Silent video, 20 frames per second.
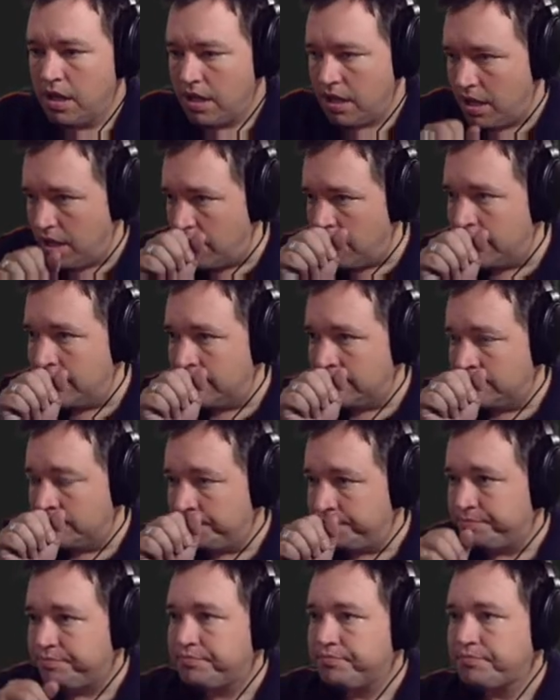
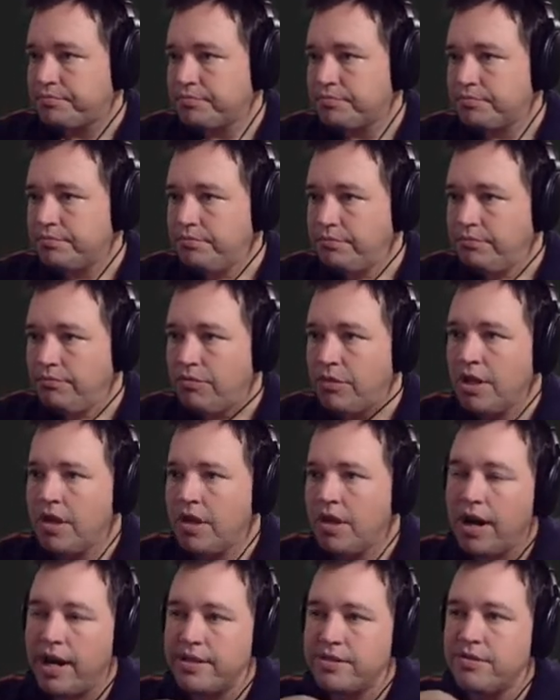All
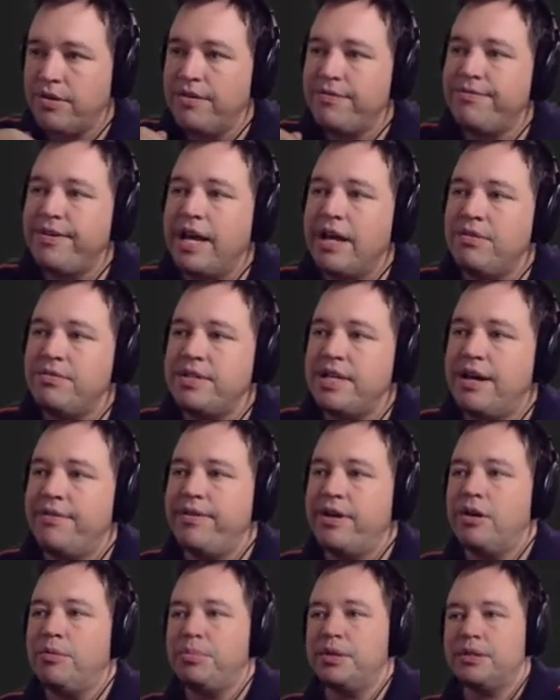right, so we found dev
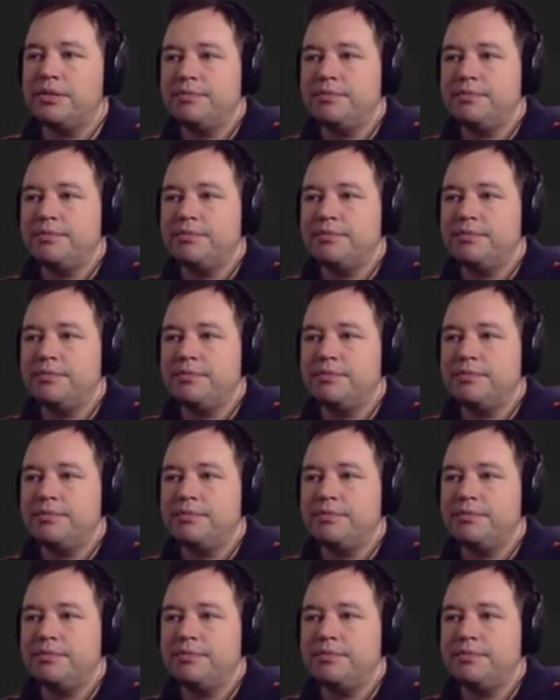helper.